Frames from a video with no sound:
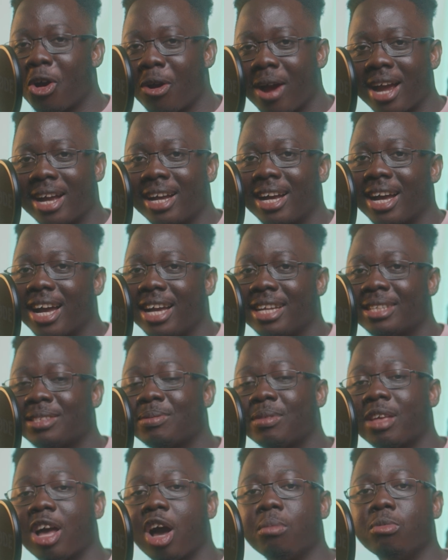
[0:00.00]
Alright
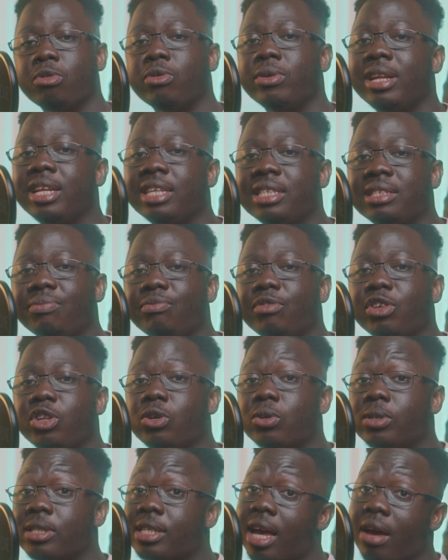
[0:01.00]
guys, I'll be releasing
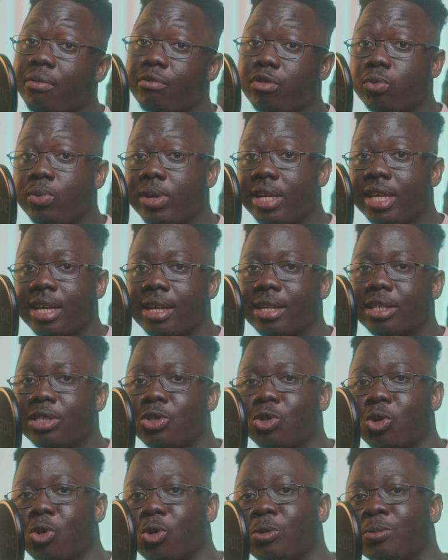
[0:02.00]
videos every
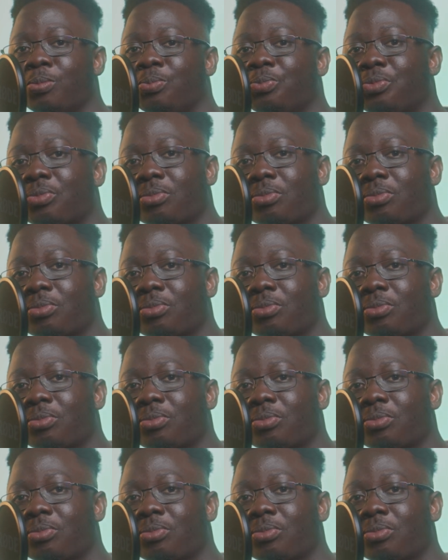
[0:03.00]
weekend, so